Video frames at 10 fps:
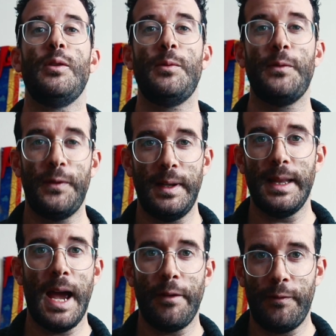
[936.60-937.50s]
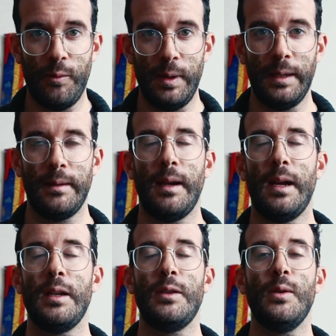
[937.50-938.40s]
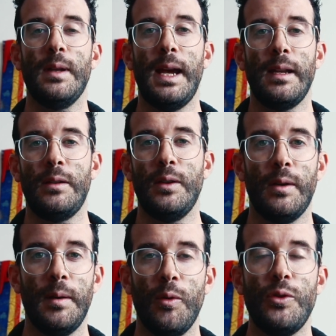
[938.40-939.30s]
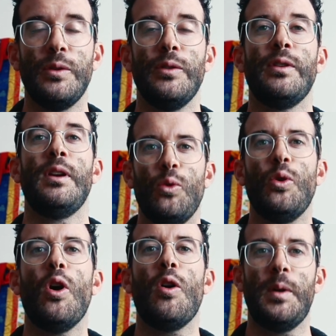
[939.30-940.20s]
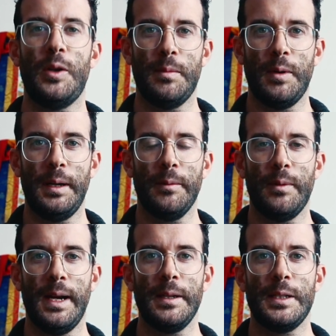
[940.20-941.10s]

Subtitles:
to feel that fully, and you let your emotions to go over your body, right?